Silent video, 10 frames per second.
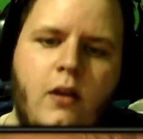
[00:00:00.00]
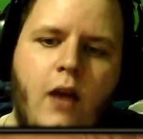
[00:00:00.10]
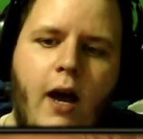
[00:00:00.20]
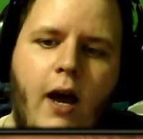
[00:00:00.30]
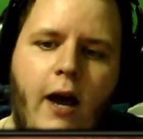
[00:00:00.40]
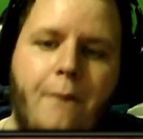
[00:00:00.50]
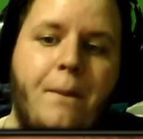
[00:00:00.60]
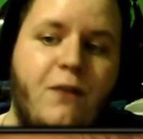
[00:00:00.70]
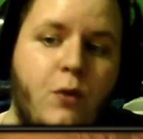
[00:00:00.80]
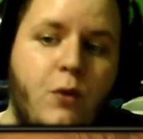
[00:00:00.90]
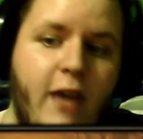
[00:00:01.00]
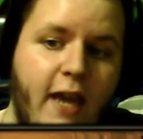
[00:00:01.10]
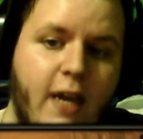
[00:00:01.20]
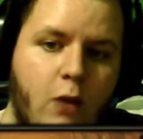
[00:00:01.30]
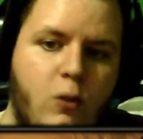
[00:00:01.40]
But if you
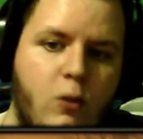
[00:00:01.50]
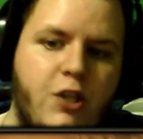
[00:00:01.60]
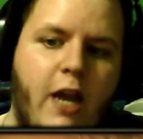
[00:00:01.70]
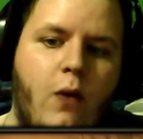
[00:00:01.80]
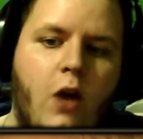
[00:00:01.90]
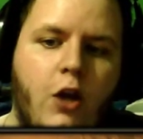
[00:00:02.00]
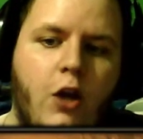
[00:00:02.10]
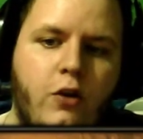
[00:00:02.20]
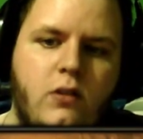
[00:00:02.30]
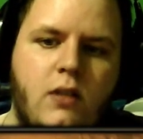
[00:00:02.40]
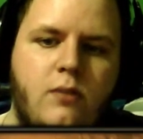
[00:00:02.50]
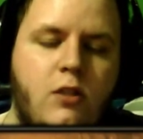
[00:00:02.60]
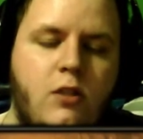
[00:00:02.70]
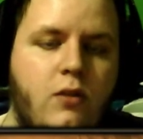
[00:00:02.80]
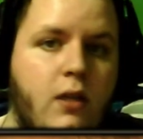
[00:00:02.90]
can't get a Witching Hour, a good
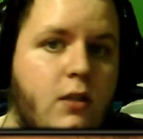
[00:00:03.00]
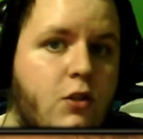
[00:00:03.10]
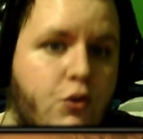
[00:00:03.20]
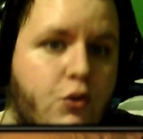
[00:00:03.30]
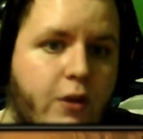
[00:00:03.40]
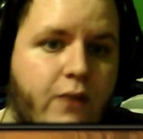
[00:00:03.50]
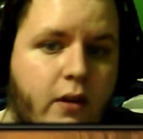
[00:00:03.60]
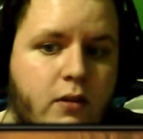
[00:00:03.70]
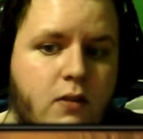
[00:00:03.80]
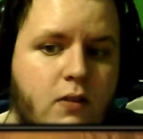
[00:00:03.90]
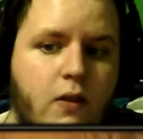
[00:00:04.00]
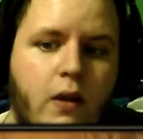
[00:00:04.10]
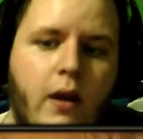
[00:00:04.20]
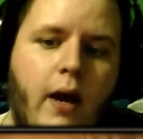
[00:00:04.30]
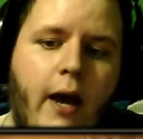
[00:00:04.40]
substitute is String of Ears.
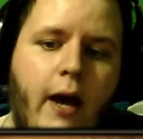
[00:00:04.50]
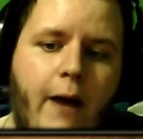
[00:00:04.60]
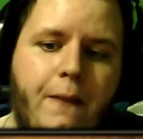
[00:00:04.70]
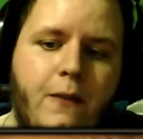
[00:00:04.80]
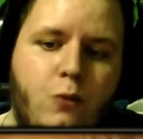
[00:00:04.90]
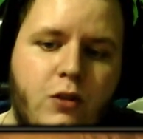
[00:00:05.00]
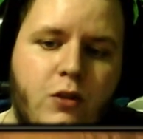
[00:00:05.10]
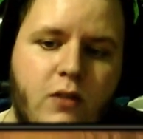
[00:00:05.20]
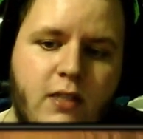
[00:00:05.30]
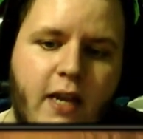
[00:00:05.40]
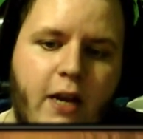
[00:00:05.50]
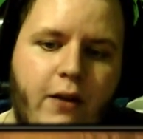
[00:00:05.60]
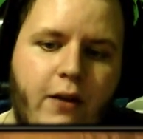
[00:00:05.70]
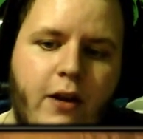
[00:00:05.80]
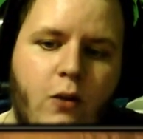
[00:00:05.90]
The
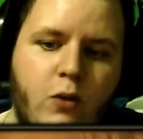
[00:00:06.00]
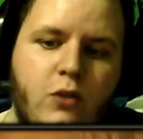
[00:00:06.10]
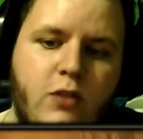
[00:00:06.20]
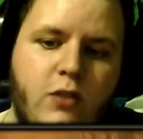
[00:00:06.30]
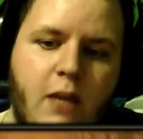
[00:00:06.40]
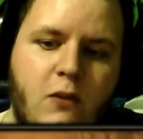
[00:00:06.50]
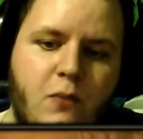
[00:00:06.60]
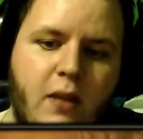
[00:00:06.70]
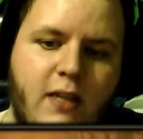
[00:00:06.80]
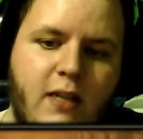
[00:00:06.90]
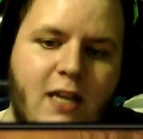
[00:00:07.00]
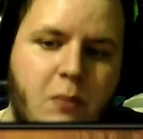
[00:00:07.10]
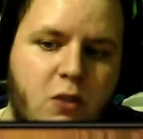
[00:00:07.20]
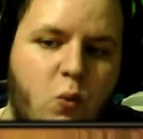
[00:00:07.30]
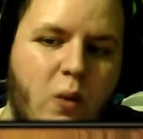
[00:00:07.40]
secondary here, reduce damage from melee attacks
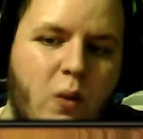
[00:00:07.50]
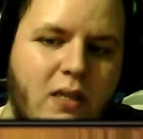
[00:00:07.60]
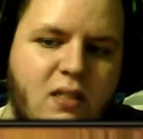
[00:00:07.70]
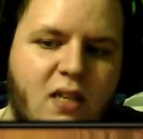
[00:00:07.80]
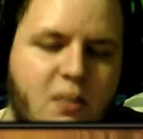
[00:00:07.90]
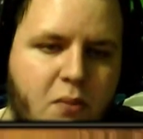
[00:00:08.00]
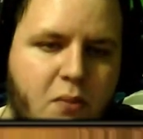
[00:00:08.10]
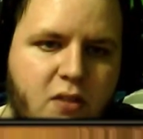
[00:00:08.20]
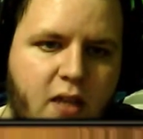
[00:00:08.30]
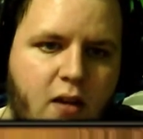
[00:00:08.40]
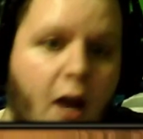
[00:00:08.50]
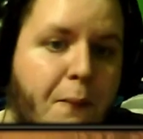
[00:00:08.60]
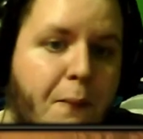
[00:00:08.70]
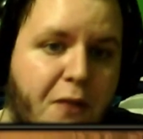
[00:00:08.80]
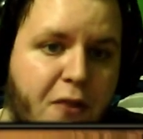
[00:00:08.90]
by 26%
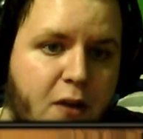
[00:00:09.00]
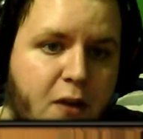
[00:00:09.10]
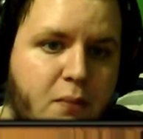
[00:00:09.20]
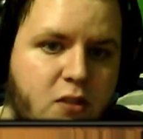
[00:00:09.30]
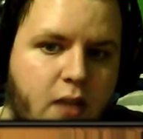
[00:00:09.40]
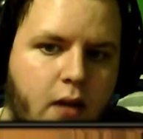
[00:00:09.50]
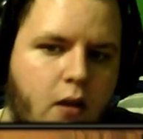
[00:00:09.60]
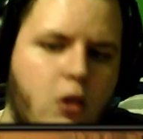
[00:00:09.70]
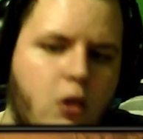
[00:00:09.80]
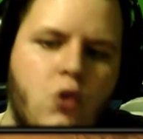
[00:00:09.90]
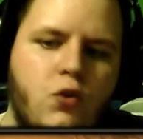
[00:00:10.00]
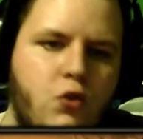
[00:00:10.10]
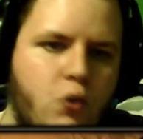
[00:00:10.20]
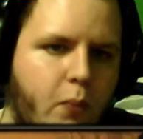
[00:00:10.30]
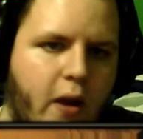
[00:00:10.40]
up to 30%.
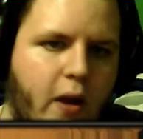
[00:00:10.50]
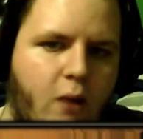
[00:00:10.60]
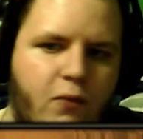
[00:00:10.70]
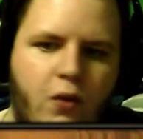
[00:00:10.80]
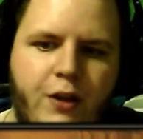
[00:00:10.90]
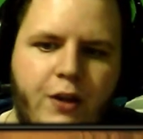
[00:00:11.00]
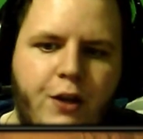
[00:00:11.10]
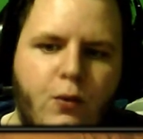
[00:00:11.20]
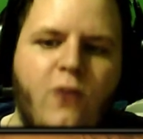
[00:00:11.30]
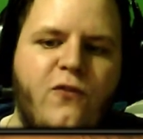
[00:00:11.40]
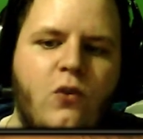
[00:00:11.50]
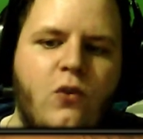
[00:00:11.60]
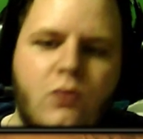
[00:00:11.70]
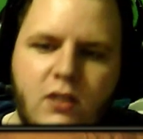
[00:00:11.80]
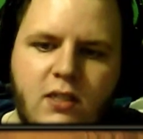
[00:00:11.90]
Super helpful, and you can roll full
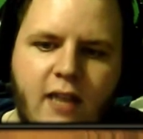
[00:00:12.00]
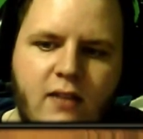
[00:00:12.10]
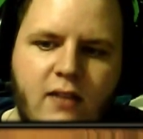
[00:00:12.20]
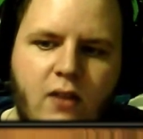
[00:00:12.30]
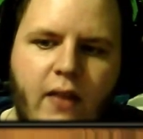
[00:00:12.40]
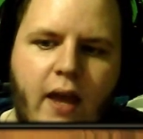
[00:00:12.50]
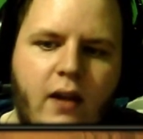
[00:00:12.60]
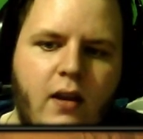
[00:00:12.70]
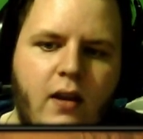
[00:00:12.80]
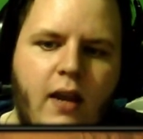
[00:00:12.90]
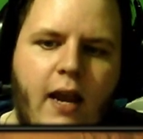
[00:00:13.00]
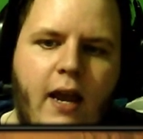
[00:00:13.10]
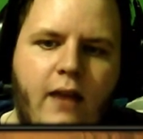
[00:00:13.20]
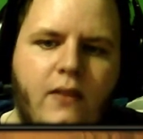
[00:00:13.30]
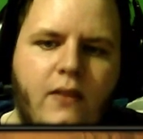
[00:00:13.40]
resist stats on that,
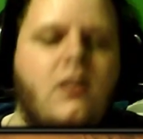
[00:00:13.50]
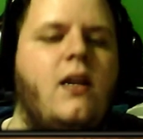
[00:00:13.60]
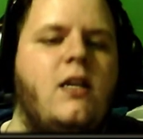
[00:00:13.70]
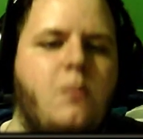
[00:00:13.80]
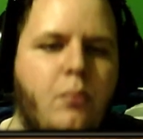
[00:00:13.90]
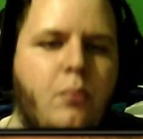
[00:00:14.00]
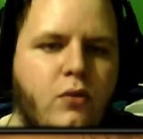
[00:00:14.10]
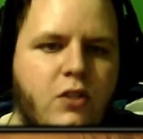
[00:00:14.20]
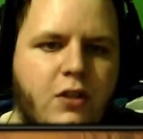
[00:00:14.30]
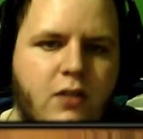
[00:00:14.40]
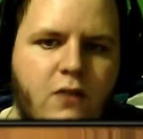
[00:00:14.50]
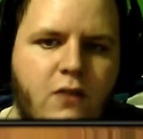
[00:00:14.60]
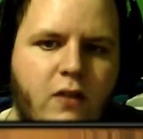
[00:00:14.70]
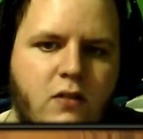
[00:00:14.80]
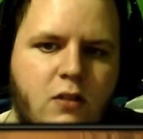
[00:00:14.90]
and that's a nice boost to your
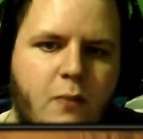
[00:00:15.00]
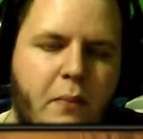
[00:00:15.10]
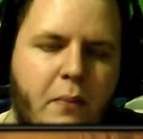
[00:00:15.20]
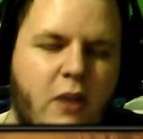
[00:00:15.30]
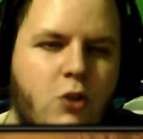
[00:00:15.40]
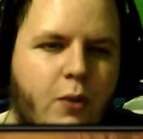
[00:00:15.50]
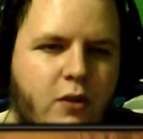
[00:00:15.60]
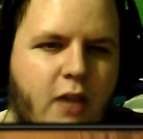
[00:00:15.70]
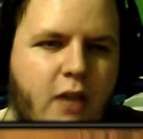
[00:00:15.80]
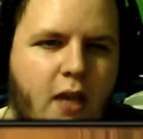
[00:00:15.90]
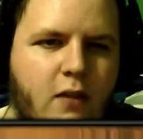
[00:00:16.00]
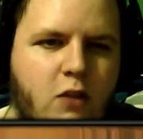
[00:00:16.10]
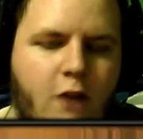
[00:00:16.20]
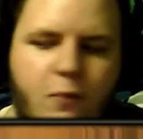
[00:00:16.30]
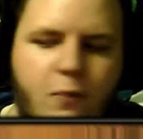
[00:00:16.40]
defenses. But make sure when you're taking this
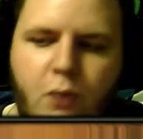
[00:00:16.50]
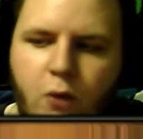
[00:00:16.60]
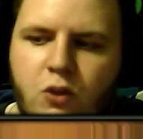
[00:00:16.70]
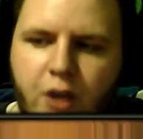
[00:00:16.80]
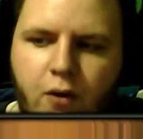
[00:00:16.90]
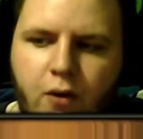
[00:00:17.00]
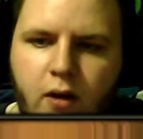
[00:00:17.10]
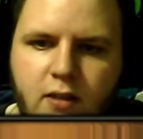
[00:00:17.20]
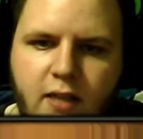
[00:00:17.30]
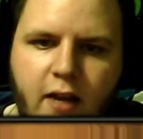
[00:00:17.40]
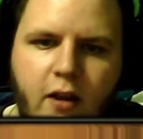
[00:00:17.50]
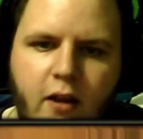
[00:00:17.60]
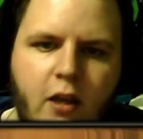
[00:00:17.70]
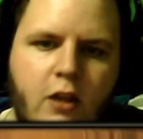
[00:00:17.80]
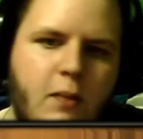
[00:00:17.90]
off and putting Witching Hour on instead,
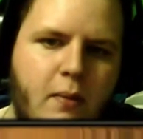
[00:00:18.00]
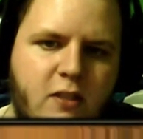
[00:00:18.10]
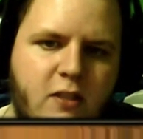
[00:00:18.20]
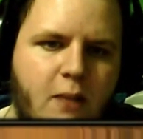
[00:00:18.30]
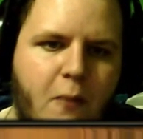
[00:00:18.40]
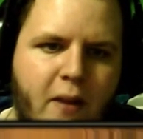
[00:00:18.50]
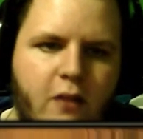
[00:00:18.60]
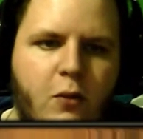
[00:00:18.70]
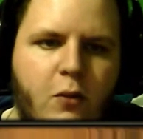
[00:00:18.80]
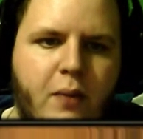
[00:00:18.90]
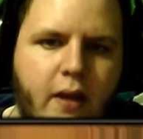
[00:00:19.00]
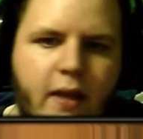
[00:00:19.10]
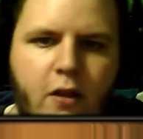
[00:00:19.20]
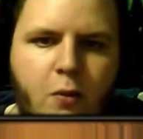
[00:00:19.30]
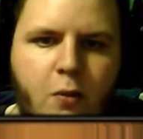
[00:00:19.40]
you maybe supplement a little bit,
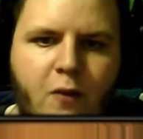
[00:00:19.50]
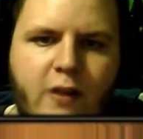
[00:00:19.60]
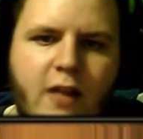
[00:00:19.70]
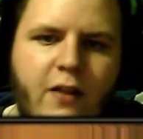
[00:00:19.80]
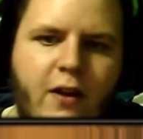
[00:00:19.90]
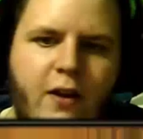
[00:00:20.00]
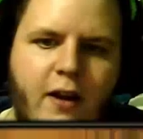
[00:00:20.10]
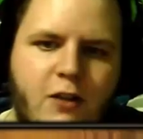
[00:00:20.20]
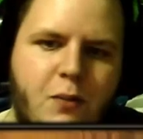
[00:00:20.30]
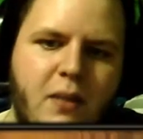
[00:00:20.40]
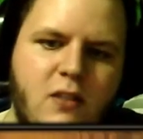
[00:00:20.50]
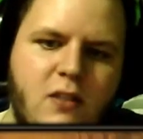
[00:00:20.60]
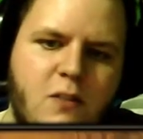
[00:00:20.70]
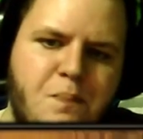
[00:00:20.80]
get a little bit of vitality on an extra piece.